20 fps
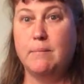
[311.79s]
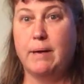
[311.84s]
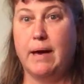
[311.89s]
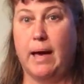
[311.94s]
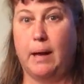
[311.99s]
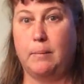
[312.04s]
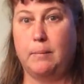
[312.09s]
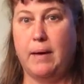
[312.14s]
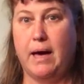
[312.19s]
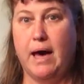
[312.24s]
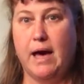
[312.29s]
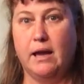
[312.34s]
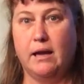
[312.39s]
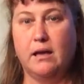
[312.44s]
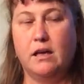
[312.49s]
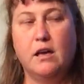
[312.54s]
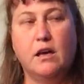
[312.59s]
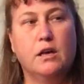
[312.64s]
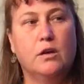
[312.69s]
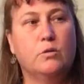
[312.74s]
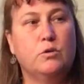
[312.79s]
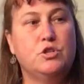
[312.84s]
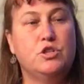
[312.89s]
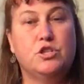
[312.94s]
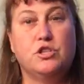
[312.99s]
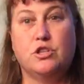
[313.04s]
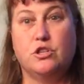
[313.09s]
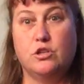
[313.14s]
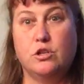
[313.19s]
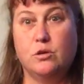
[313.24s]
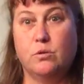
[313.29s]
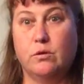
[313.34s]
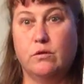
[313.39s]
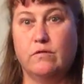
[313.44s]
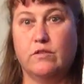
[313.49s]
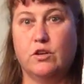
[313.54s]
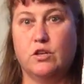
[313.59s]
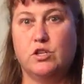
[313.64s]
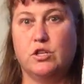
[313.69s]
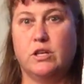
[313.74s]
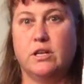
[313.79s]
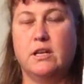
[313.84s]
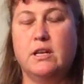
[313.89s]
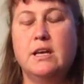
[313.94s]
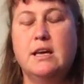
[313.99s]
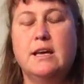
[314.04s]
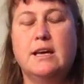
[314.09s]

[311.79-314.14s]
backpack, which is the newer version,